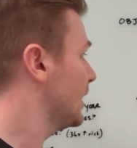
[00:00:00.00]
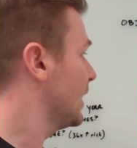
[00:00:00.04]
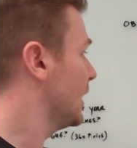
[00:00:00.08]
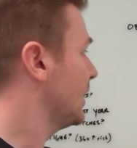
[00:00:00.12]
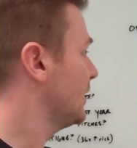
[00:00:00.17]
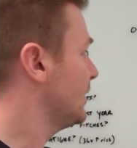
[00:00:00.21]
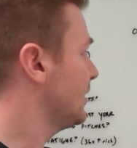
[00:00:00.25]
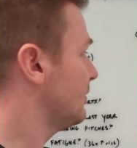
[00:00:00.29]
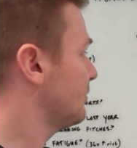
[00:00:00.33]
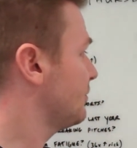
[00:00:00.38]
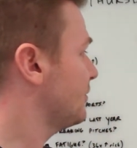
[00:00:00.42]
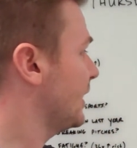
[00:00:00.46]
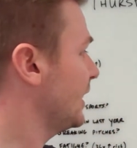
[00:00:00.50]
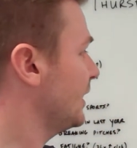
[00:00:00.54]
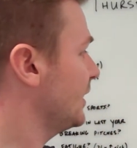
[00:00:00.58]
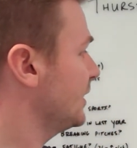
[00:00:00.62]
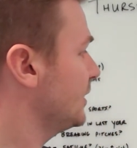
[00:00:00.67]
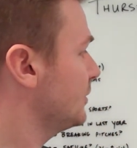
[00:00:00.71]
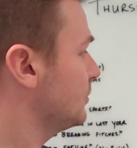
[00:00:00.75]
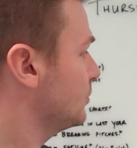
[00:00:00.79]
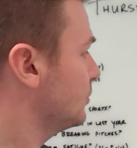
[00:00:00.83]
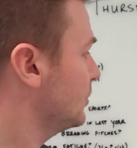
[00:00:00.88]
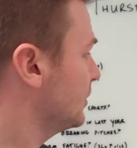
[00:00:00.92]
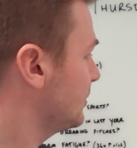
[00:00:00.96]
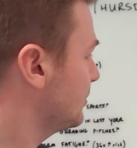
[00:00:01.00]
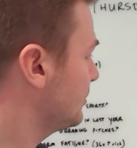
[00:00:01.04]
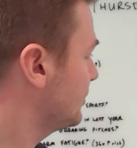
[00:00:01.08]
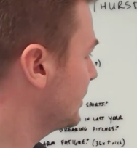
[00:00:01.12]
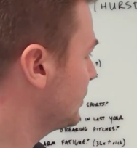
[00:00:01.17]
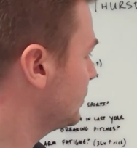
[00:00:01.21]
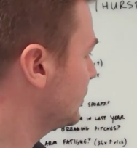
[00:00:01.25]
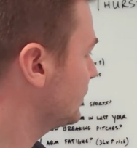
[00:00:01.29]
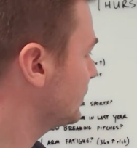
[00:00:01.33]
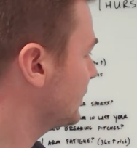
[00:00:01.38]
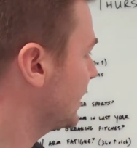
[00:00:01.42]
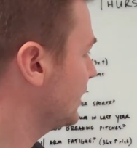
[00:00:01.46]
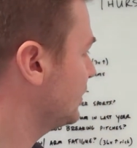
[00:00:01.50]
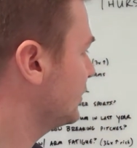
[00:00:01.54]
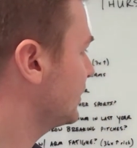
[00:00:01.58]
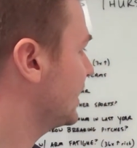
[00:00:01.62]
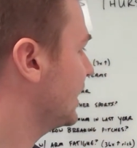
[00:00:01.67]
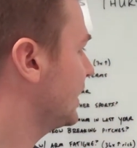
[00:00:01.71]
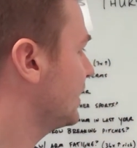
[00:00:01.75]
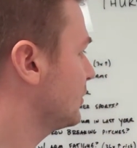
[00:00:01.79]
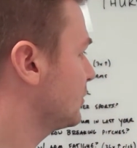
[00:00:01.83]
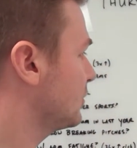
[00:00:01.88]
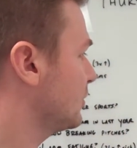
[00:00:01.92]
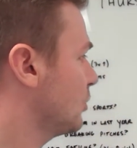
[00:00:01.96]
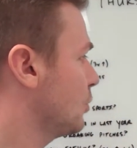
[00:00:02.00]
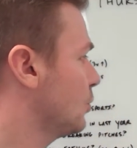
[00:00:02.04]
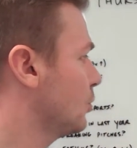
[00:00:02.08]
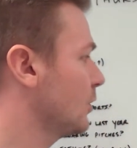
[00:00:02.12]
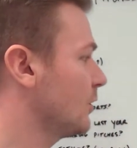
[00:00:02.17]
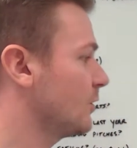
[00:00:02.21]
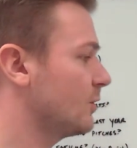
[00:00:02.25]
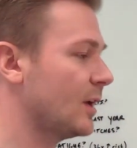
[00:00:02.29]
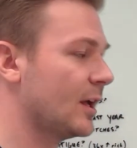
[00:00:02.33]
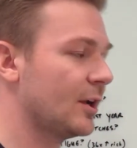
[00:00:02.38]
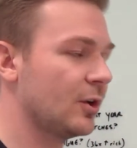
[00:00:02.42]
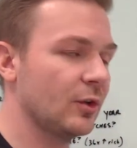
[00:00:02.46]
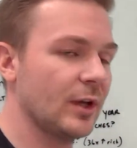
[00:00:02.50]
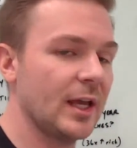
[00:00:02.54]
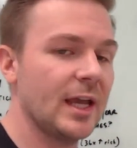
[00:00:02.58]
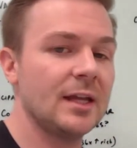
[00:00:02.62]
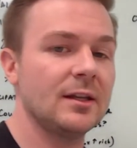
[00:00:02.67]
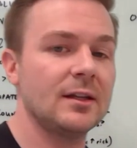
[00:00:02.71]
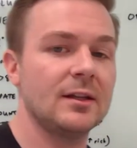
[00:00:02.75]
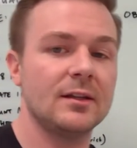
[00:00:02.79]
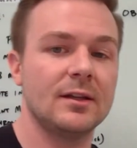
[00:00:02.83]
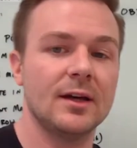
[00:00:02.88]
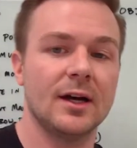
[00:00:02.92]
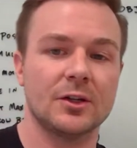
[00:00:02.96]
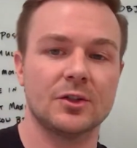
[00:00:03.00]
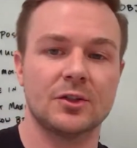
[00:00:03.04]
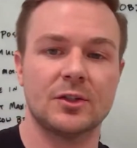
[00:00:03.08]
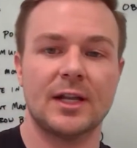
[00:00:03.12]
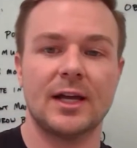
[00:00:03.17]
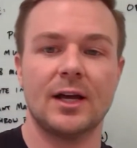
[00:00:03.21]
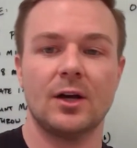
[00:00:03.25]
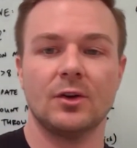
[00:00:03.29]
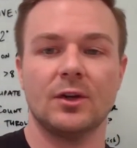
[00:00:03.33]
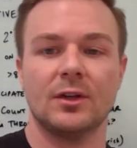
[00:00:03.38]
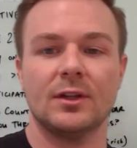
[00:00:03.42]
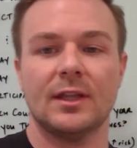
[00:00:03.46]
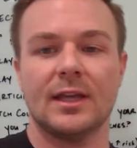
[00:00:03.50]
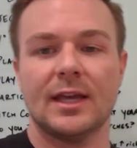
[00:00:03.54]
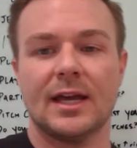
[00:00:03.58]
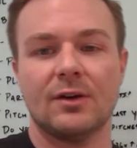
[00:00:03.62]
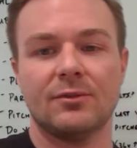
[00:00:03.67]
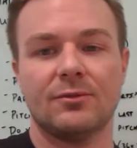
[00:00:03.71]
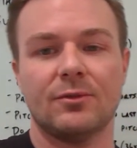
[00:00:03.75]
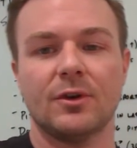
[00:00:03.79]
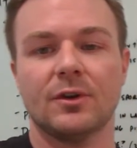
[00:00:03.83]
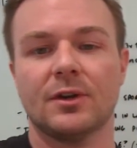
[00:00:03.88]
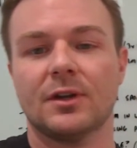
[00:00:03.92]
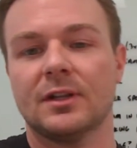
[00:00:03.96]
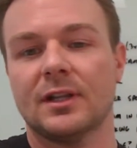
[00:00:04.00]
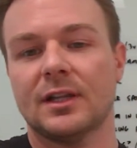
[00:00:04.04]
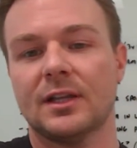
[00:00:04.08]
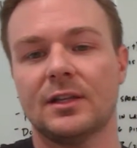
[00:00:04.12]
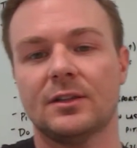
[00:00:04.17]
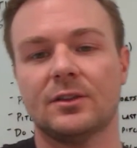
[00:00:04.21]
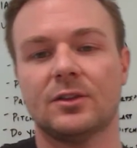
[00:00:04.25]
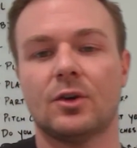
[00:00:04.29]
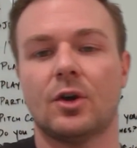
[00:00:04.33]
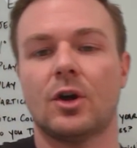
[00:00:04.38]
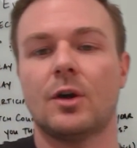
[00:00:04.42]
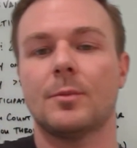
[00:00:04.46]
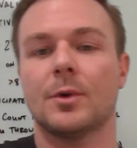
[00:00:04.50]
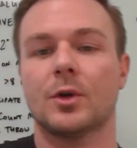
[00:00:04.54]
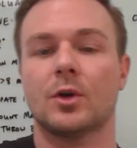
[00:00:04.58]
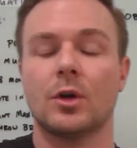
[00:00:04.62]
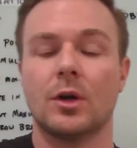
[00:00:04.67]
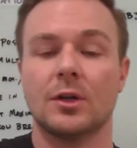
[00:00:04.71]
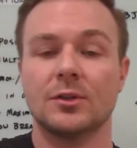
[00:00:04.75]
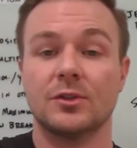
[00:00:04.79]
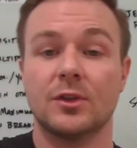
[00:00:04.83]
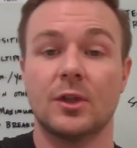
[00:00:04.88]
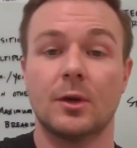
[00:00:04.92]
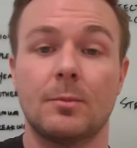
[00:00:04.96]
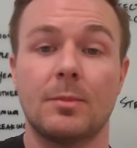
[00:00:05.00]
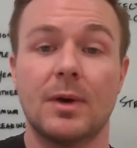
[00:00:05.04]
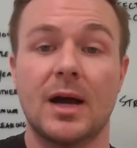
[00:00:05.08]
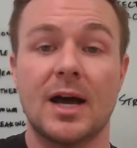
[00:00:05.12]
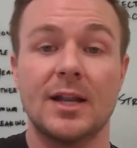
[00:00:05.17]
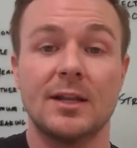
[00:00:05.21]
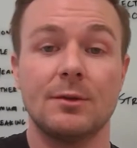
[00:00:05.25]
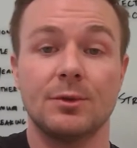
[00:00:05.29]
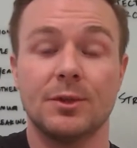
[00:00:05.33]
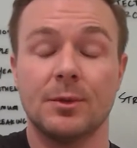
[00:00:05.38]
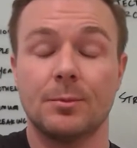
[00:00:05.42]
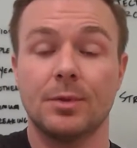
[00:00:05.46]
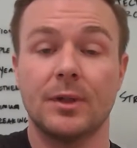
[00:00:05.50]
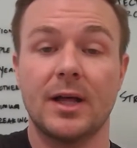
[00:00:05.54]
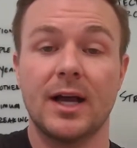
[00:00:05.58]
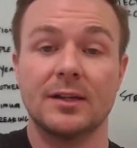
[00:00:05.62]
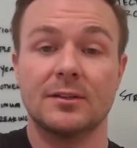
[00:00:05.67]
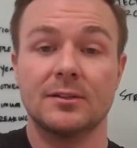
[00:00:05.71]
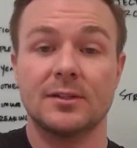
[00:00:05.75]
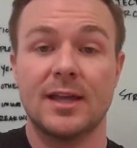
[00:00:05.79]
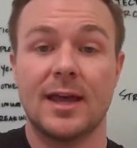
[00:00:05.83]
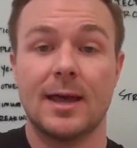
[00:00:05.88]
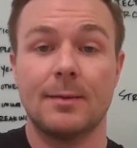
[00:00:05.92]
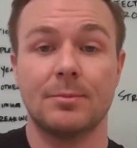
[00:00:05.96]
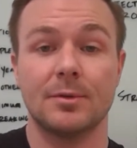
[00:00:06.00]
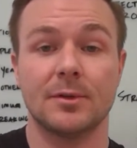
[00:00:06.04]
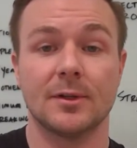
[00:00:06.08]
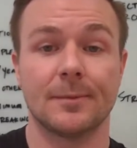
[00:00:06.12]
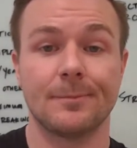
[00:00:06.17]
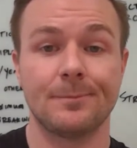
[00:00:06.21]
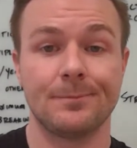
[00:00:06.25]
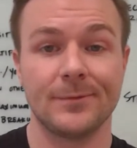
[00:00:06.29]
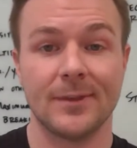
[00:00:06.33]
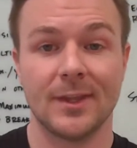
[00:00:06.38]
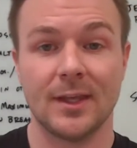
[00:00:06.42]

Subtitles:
And then finally, one of the big ones I look at is horizontal adduction. How far can they get their arm across body with a blocked scapula?